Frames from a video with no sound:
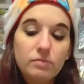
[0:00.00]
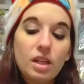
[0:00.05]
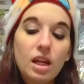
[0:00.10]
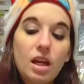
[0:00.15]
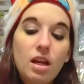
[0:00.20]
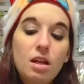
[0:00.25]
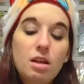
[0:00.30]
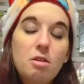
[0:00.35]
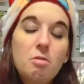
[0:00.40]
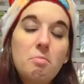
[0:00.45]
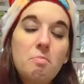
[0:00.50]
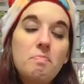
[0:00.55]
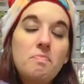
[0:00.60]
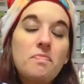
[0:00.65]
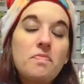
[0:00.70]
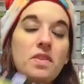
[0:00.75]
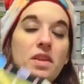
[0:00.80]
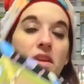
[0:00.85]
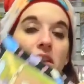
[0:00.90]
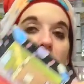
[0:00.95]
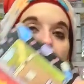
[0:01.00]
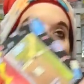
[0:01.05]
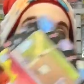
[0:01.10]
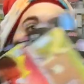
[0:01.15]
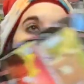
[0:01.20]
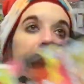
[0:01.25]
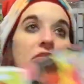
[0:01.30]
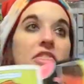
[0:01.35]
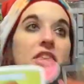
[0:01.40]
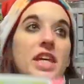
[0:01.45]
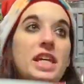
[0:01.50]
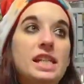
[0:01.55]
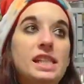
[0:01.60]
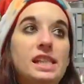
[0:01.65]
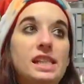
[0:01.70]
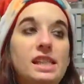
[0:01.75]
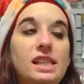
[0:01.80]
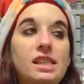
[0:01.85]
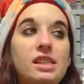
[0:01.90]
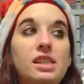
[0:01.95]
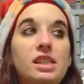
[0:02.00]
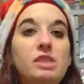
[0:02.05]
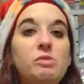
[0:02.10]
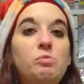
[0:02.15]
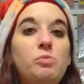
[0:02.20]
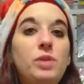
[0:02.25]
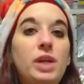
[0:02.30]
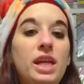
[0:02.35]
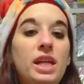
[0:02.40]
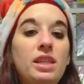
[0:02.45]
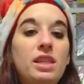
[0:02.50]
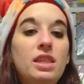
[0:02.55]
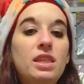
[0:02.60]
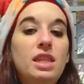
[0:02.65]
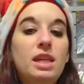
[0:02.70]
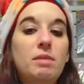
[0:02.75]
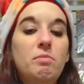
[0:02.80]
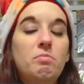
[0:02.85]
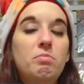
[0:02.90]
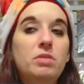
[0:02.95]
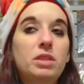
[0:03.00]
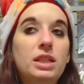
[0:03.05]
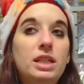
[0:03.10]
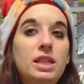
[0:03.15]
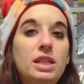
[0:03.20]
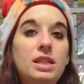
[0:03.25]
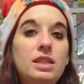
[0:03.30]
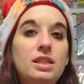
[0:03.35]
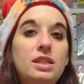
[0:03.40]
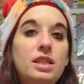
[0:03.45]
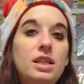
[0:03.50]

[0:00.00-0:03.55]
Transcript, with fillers: um, this, the way that they blend